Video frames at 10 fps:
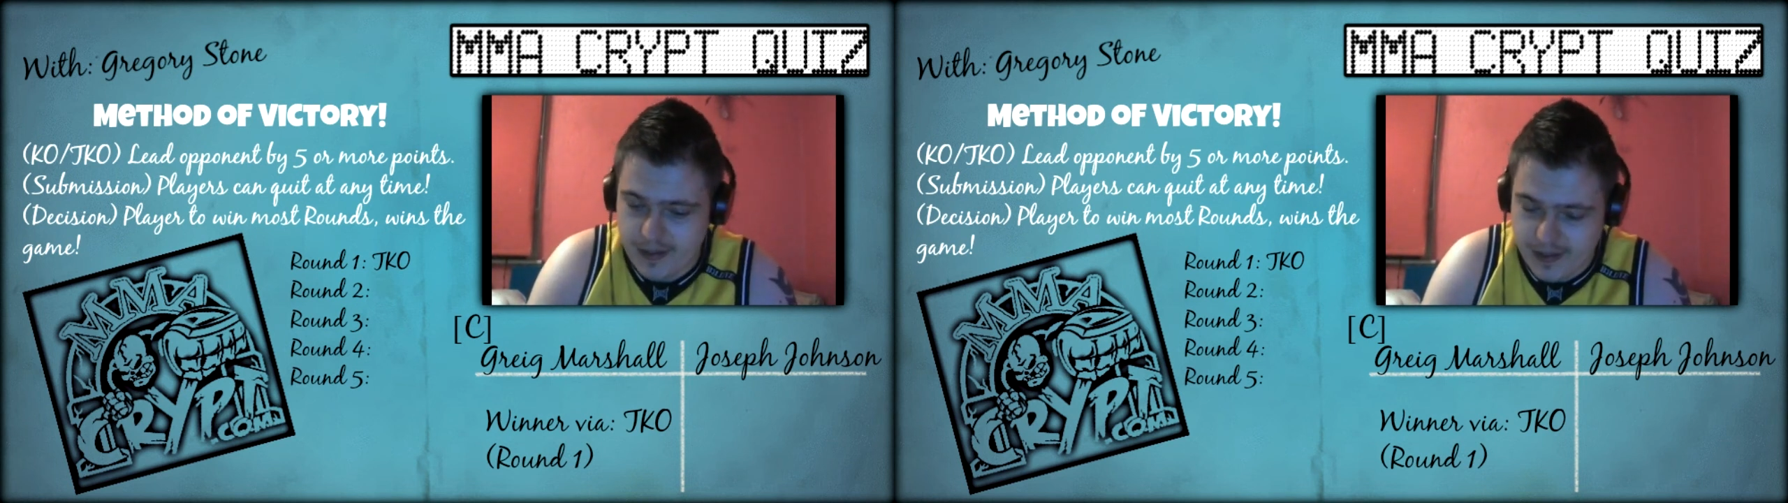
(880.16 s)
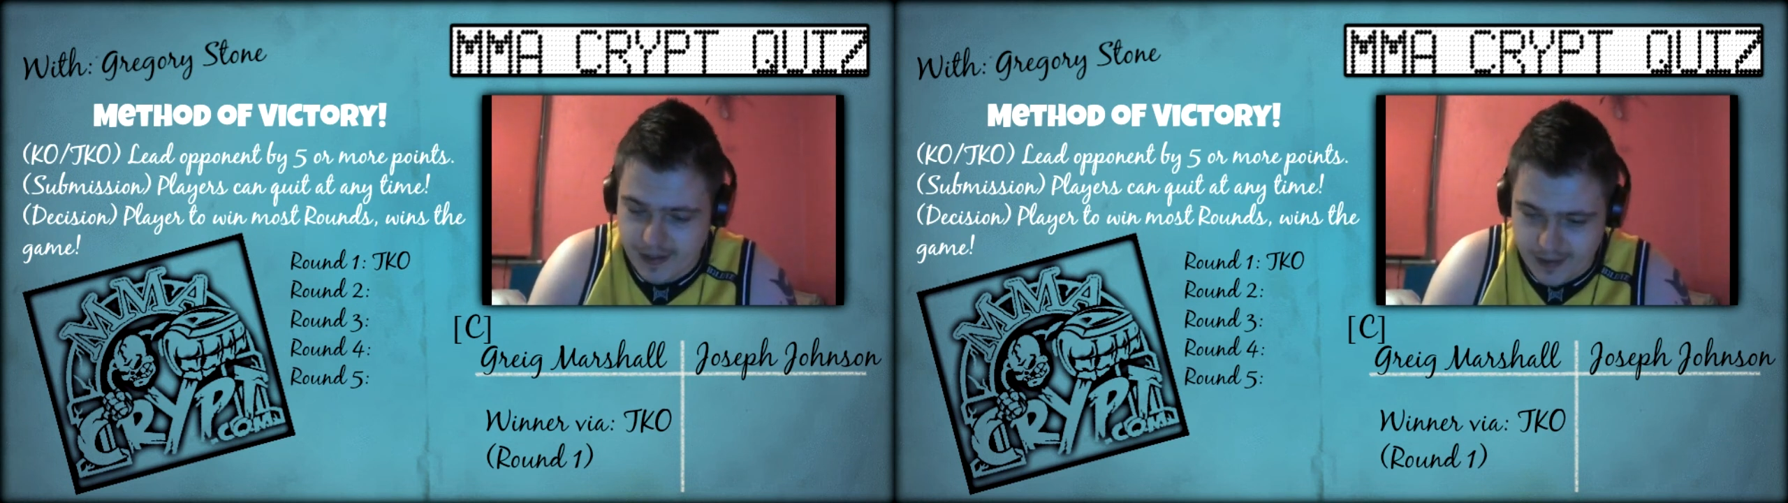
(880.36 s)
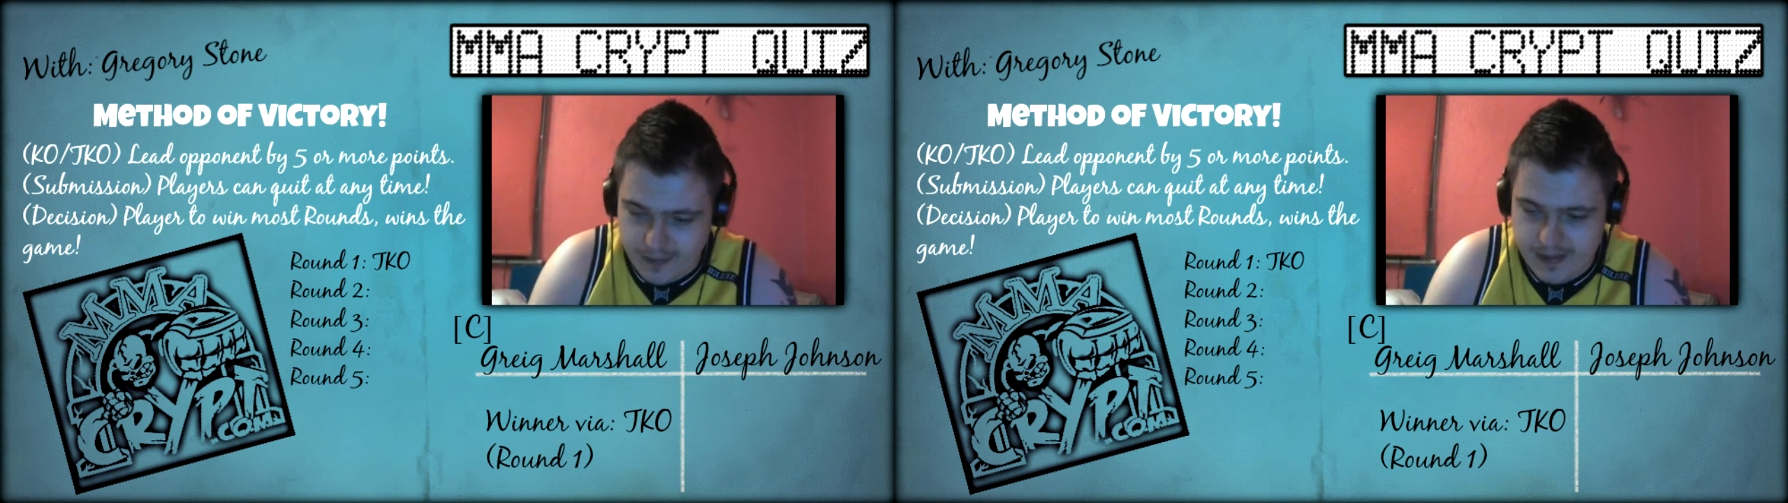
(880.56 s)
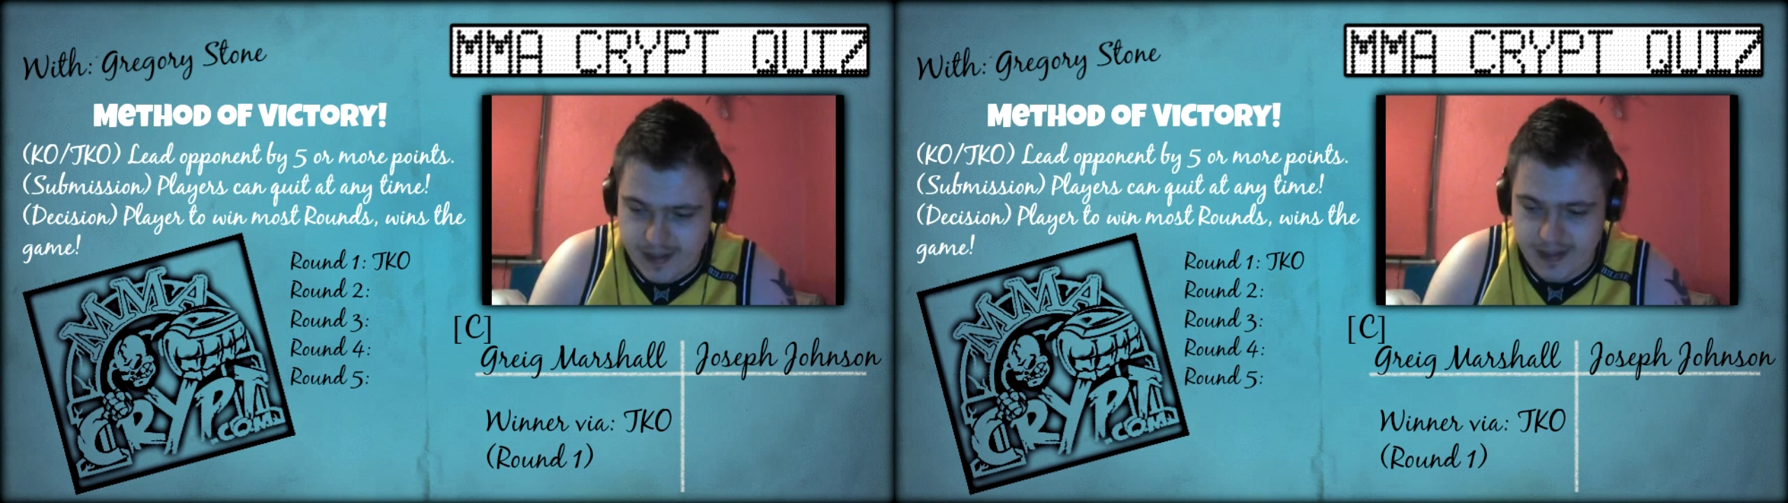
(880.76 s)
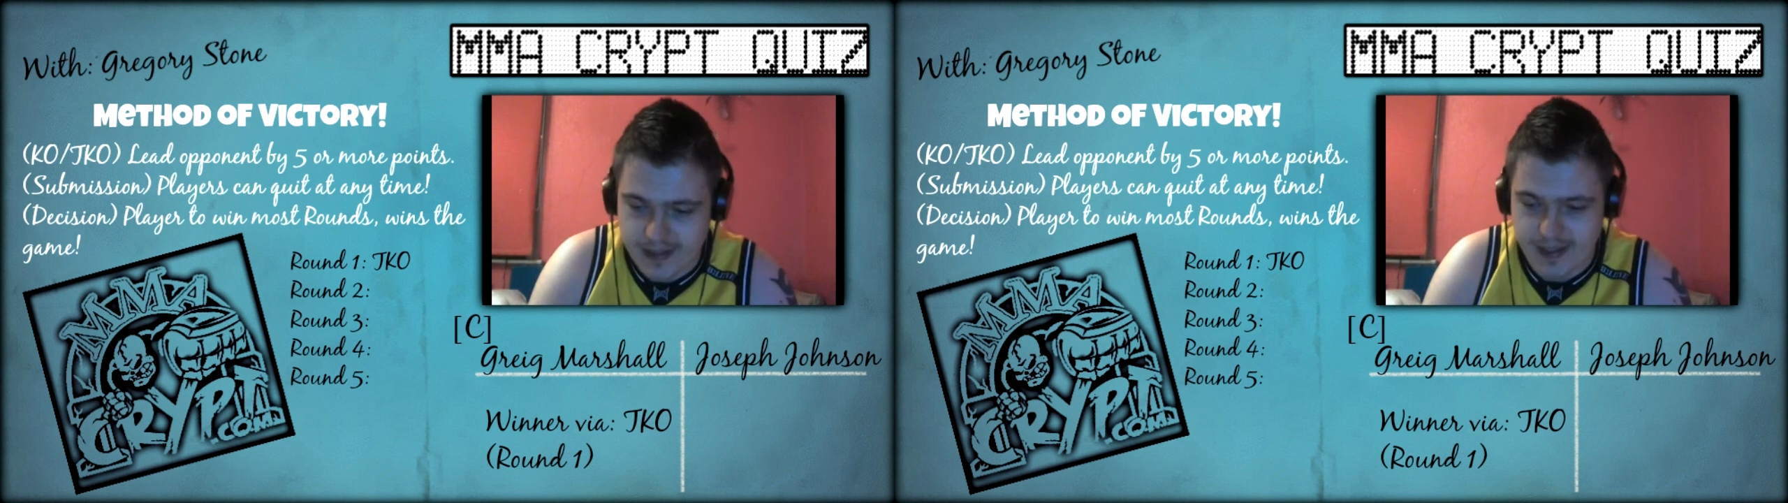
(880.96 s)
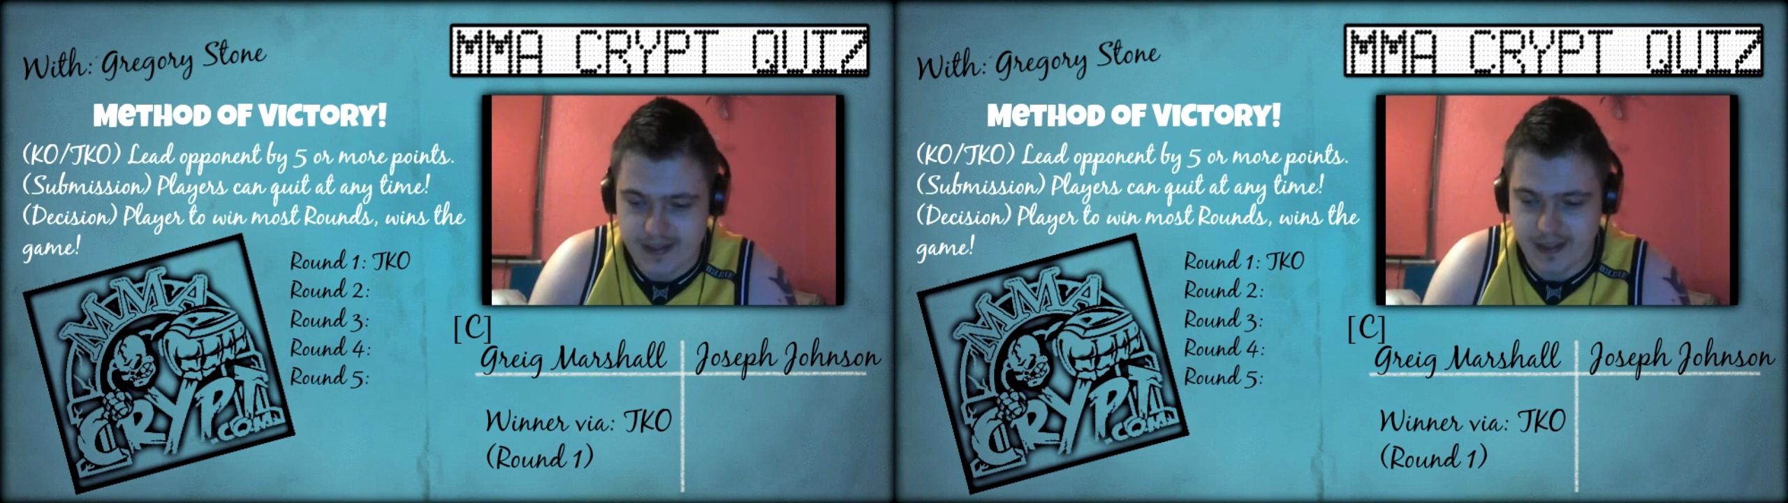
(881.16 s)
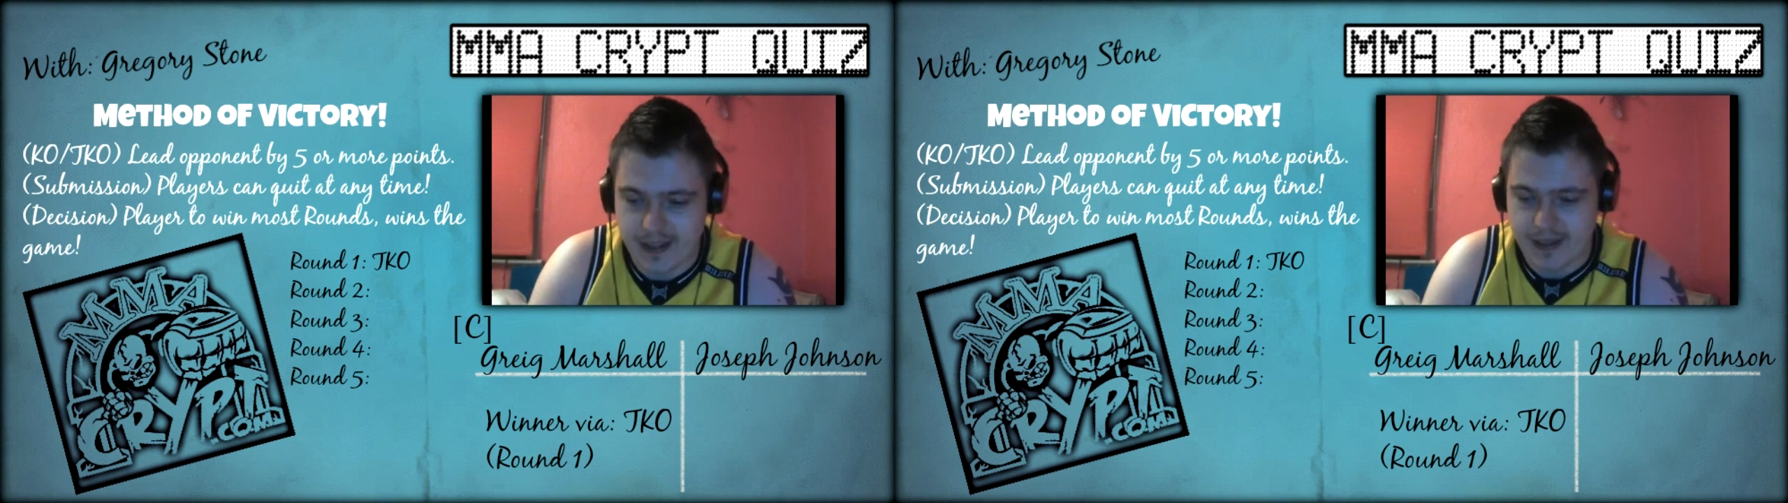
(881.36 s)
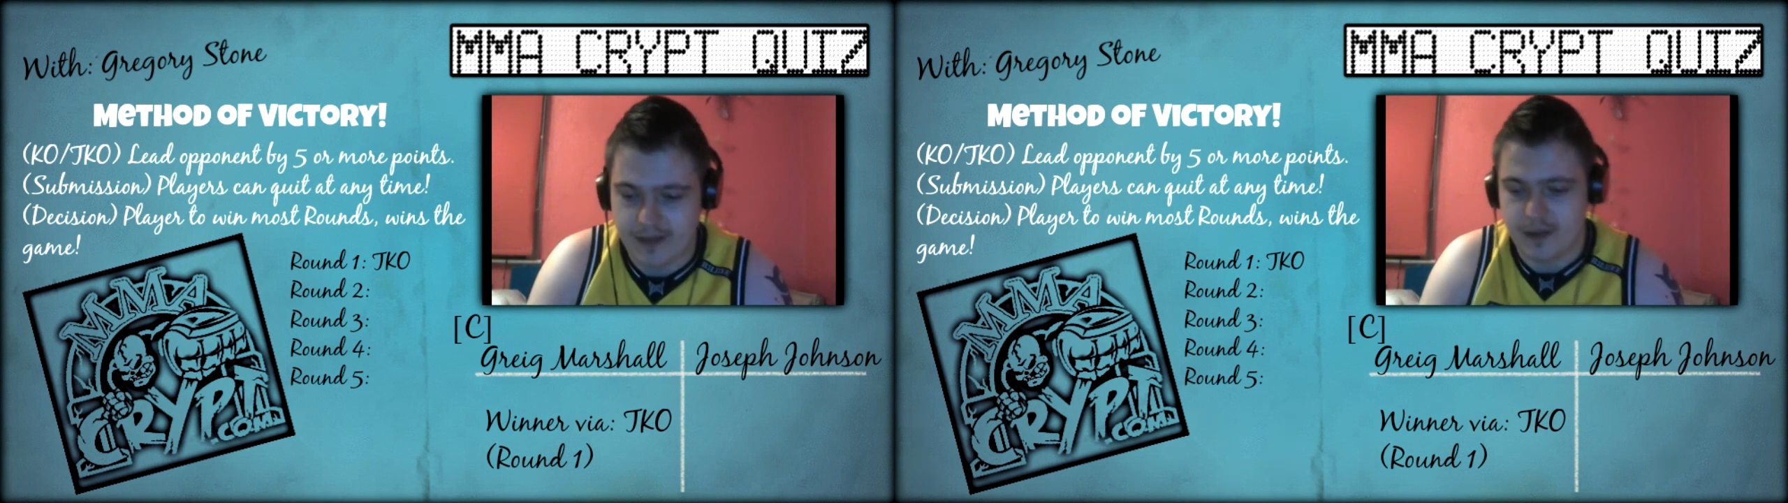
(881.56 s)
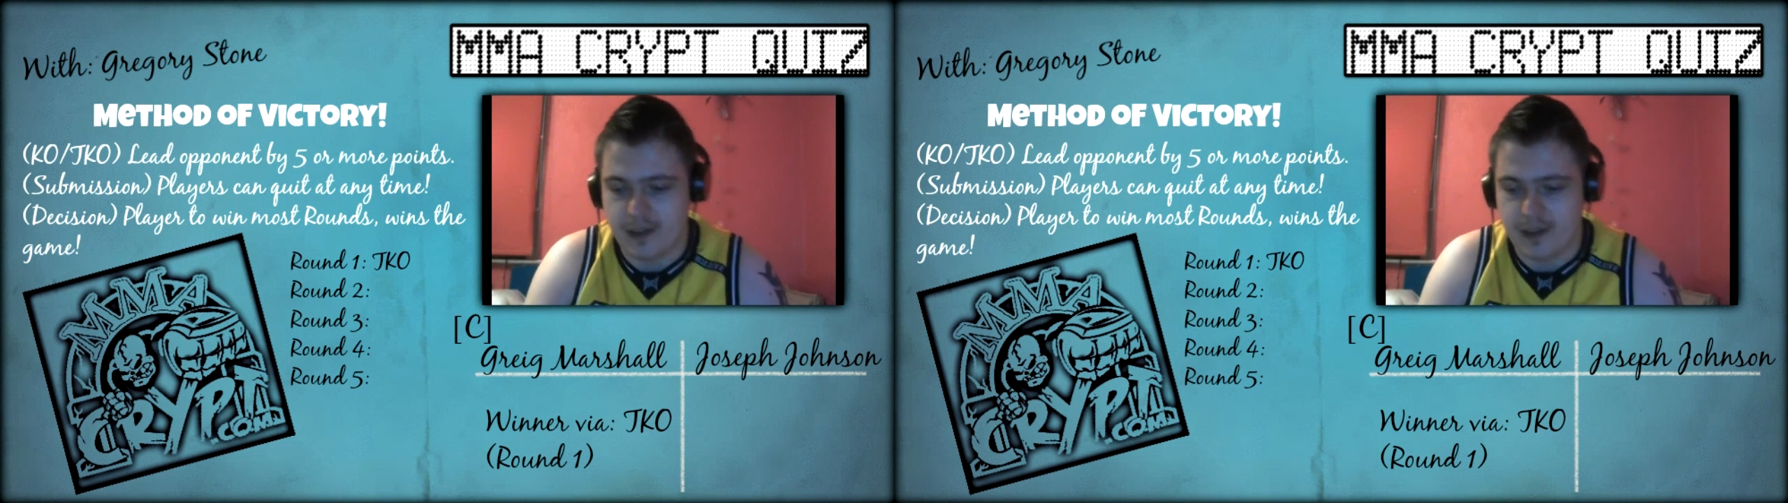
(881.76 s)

And then obviously Kat Zingano